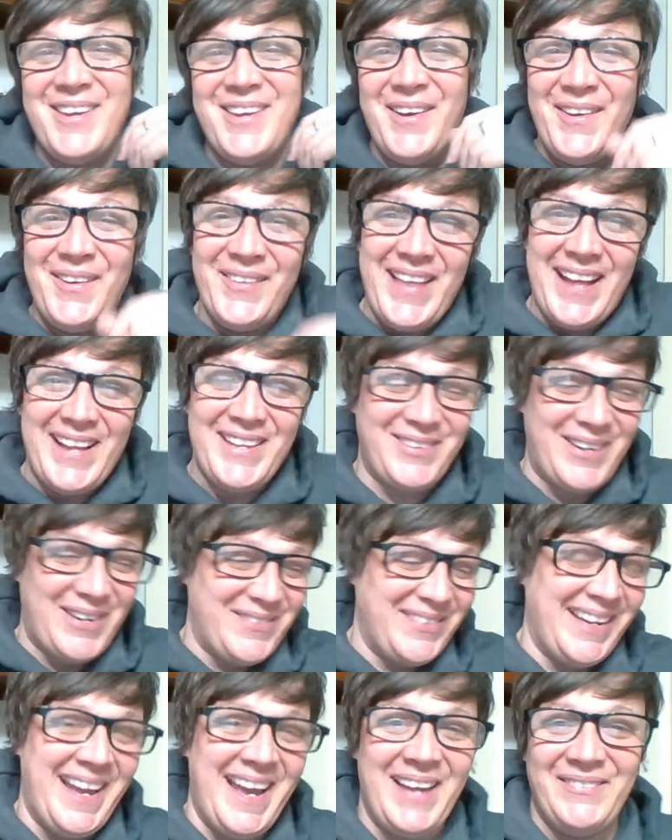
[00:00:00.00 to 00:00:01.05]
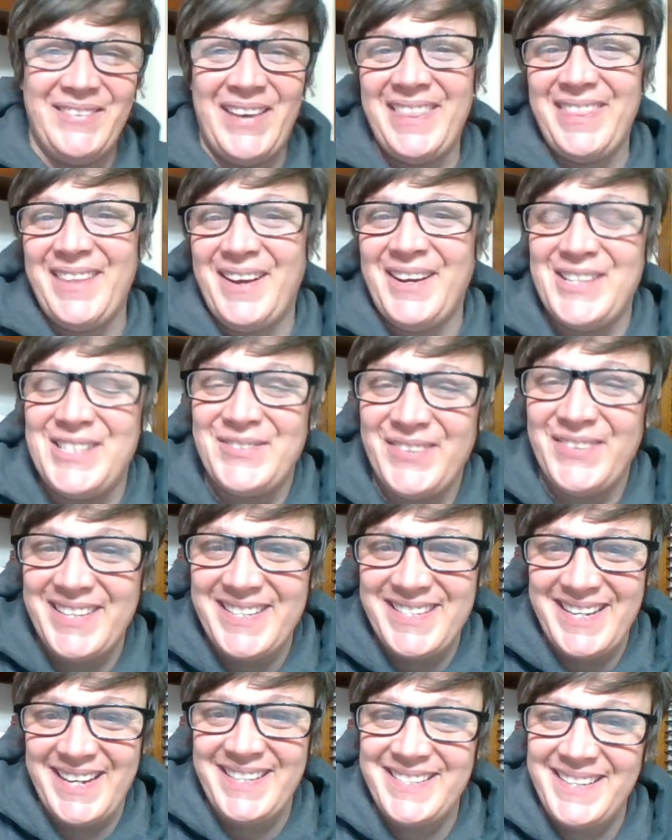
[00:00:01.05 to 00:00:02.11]
So that's where I'm going to end my thoughts for the
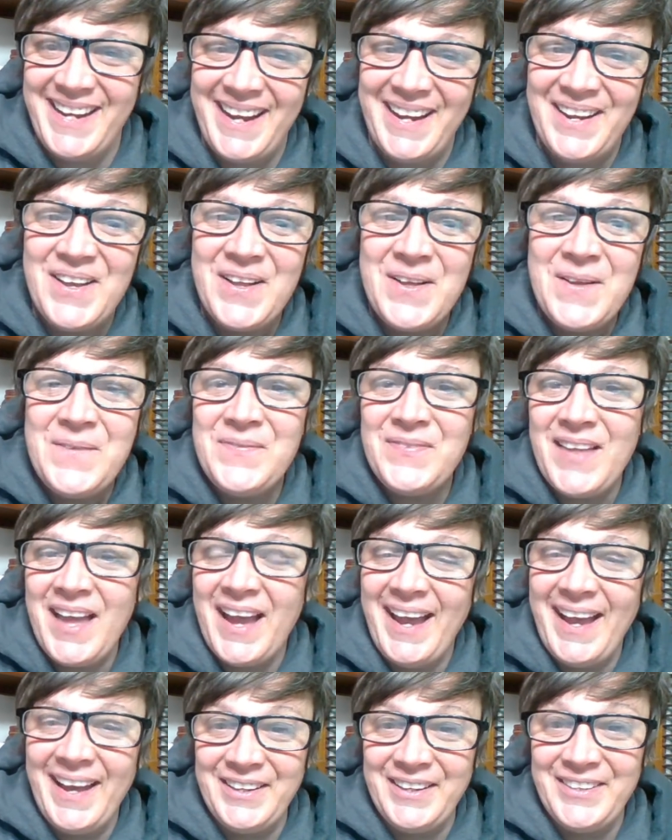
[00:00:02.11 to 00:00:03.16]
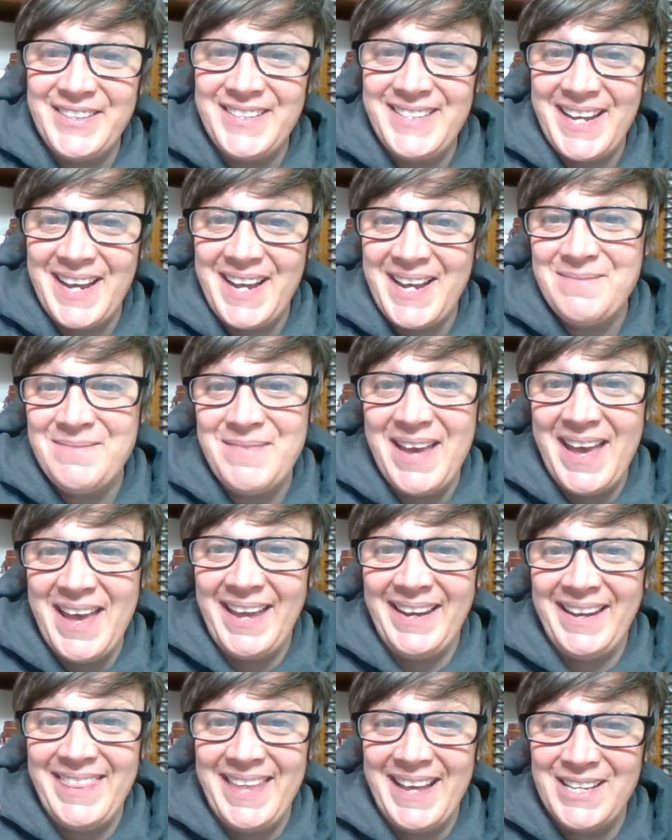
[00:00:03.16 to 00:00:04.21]
day today. I had a good time,
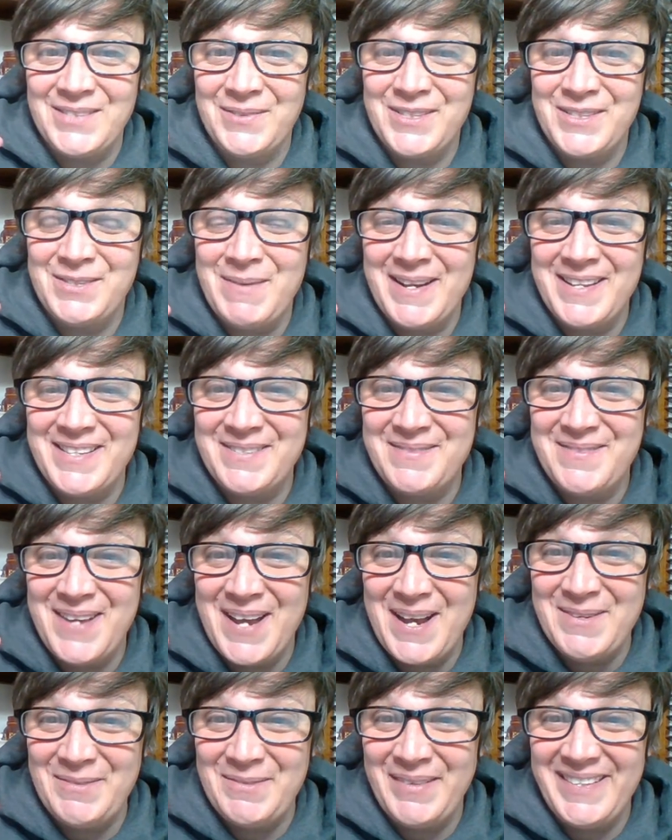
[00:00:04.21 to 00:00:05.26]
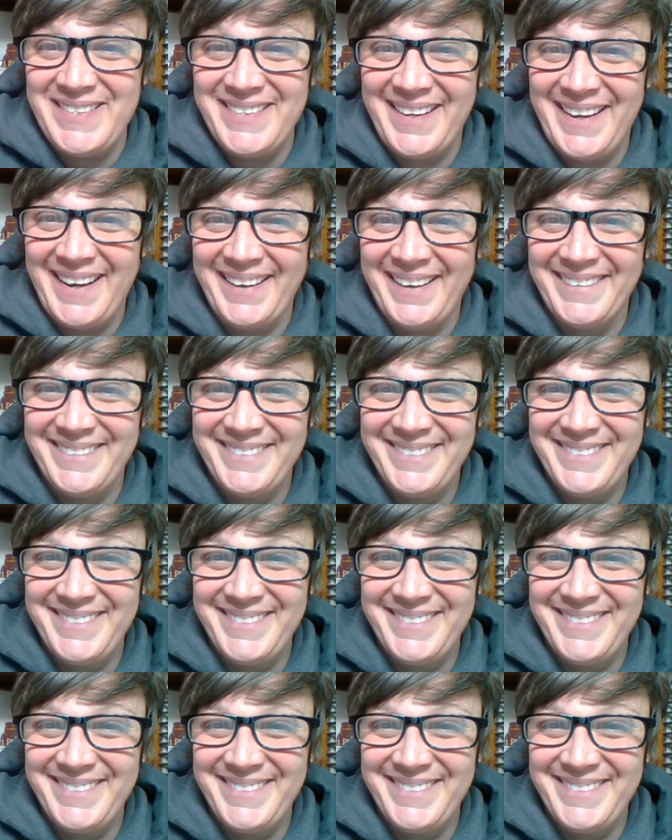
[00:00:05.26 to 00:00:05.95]
and thanks for spending some time with me today.